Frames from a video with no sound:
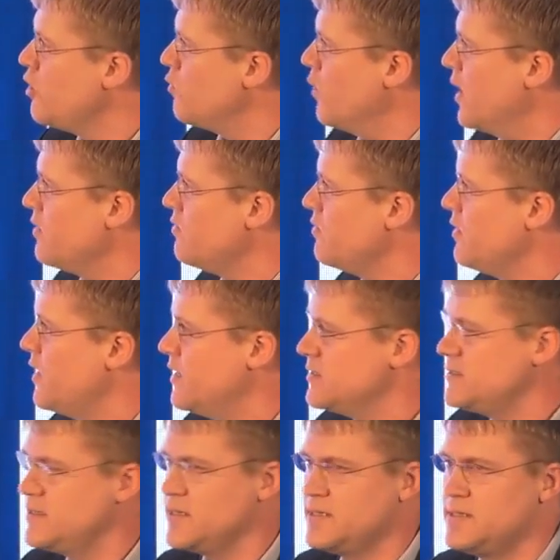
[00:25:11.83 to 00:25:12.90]
rather than that
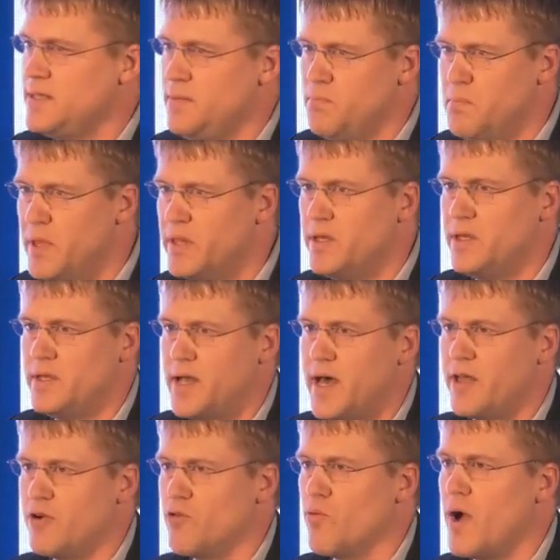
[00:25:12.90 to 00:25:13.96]
$60 million
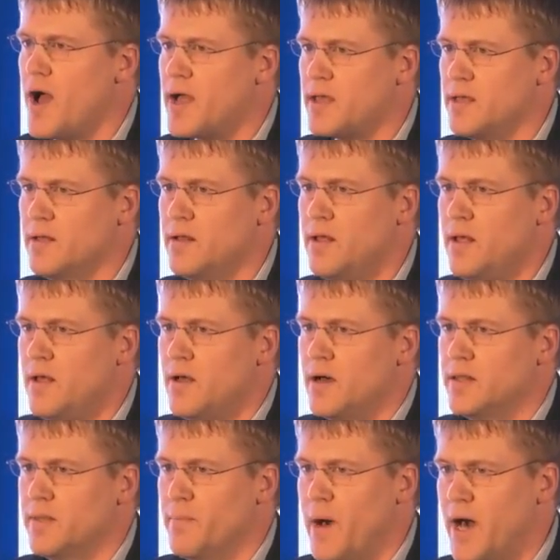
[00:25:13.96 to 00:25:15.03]
rocket
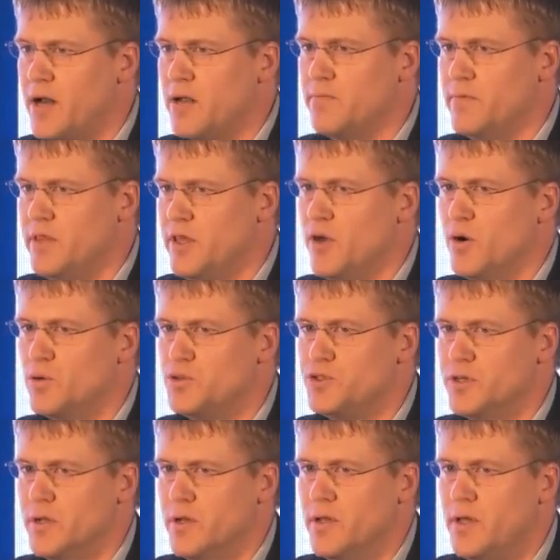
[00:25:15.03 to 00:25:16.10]
on the bottom of the
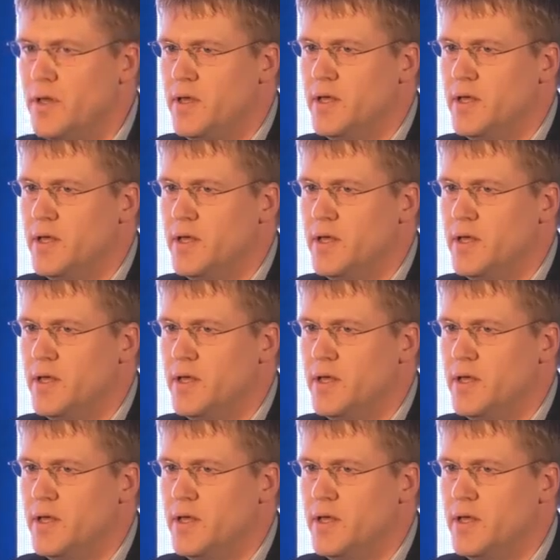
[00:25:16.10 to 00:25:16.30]
ocean,